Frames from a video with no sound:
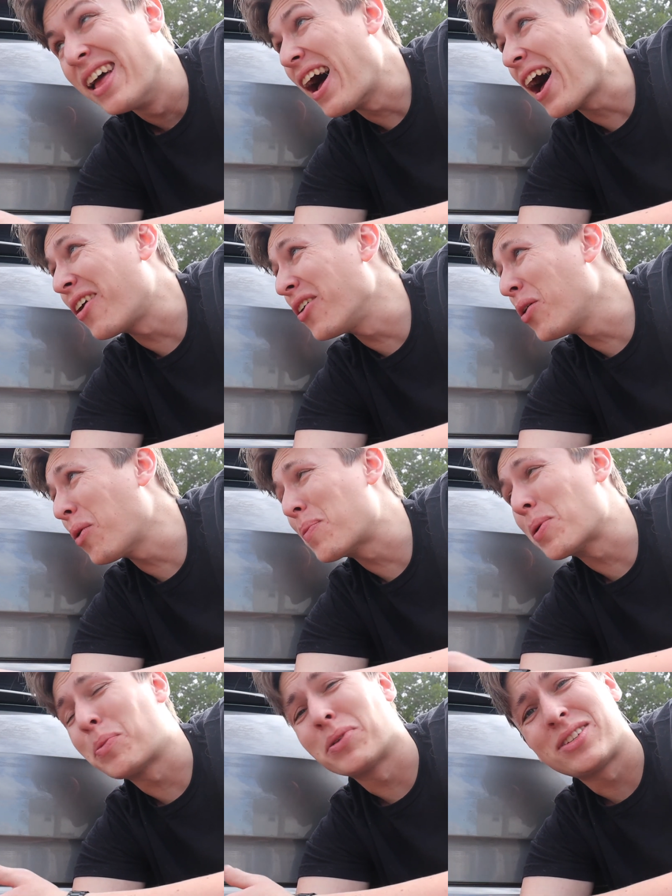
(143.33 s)
I don't know why
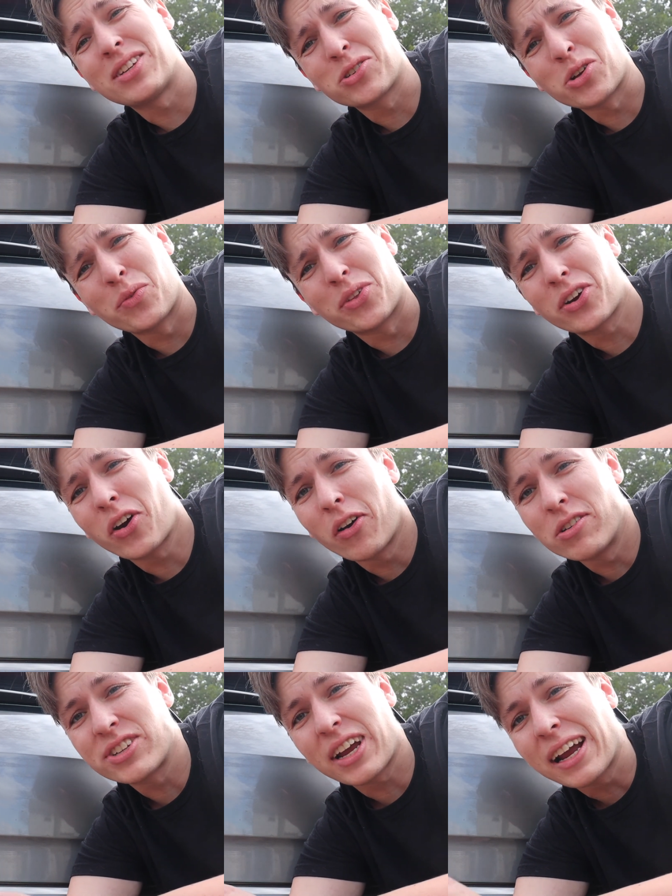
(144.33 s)
people put stickers over their
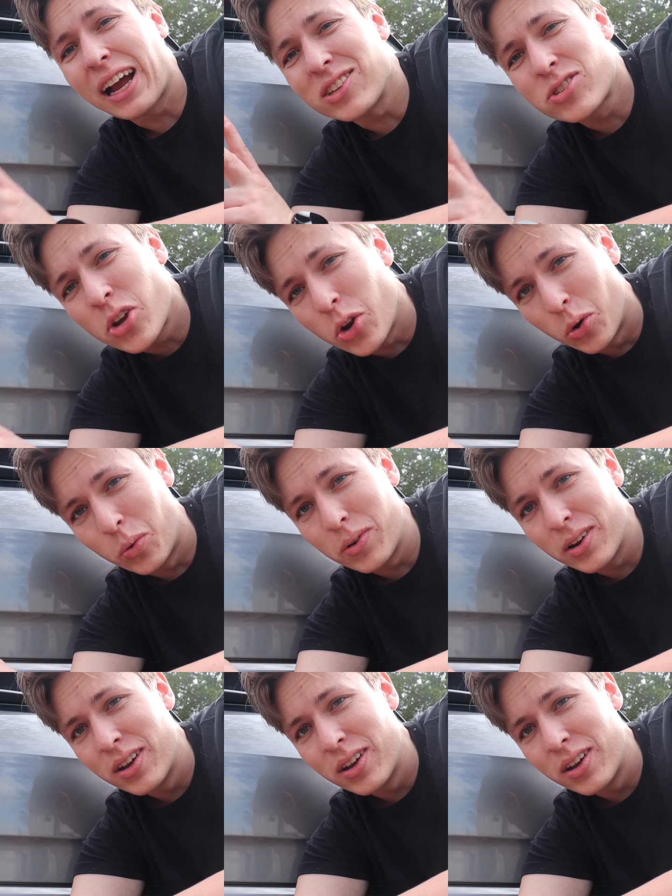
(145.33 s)
cars. Like, I got two.